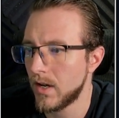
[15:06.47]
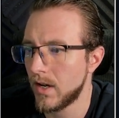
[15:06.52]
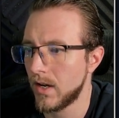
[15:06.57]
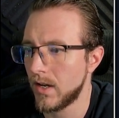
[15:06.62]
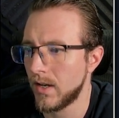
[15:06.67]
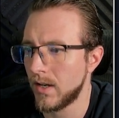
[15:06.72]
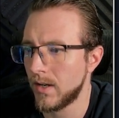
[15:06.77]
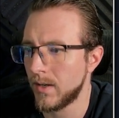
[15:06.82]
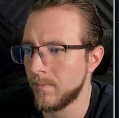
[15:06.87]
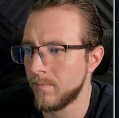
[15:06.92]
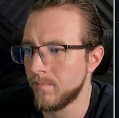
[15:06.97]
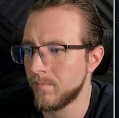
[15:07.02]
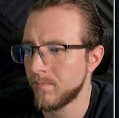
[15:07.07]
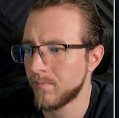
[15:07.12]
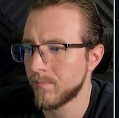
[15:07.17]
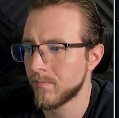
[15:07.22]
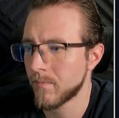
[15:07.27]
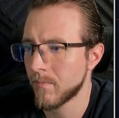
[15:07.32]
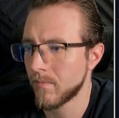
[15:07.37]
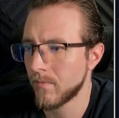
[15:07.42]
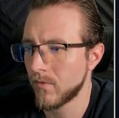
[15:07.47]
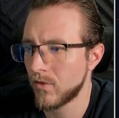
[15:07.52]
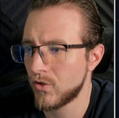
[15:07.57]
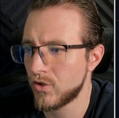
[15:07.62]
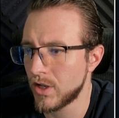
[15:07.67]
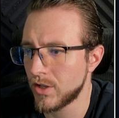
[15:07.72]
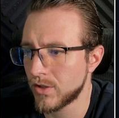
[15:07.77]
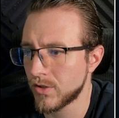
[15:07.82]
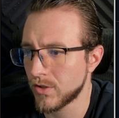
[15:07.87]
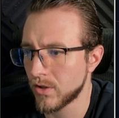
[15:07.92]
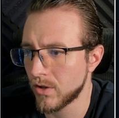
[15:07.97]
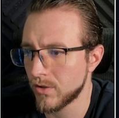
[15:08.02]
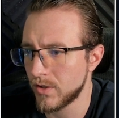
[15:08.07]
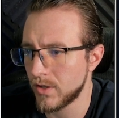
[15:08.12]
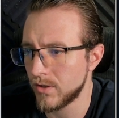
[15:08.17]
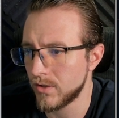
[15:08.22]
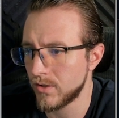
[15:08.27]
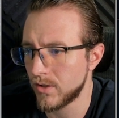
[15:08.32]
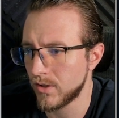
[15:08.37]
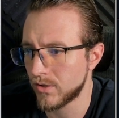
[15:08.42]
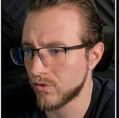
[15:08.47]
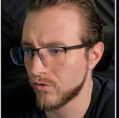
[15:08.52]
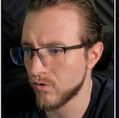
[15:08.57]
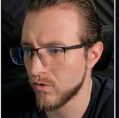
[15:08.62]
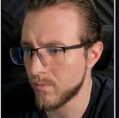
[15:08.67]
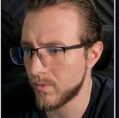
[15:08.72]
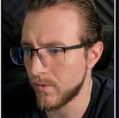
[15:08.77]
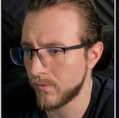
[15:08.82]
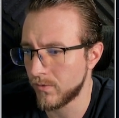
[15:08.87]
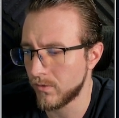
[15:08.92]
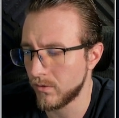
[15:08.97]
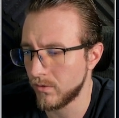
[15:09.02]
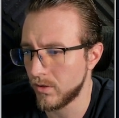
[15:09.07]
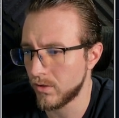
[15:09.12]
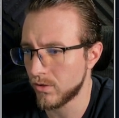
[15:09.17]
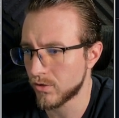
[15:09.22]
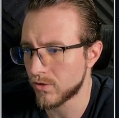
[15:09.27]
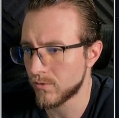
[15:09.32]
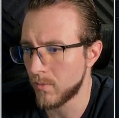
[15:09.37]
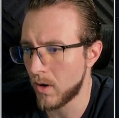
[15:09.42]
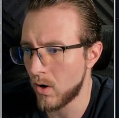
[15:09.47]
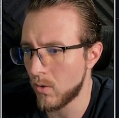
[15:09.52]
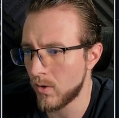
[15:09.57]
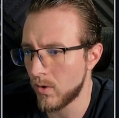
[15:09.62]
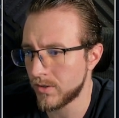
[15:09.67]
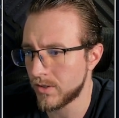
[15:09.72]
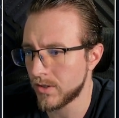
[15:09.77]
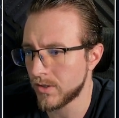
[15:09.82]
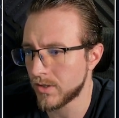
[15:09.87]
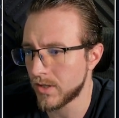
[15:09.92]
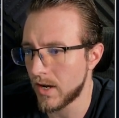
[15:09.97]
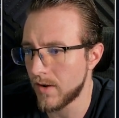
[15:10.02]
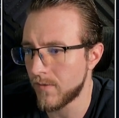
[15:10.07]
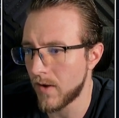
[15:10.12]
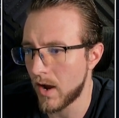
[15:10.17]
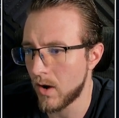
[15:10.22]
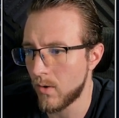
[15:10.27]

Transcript: Chances are this group of little small ones is safe.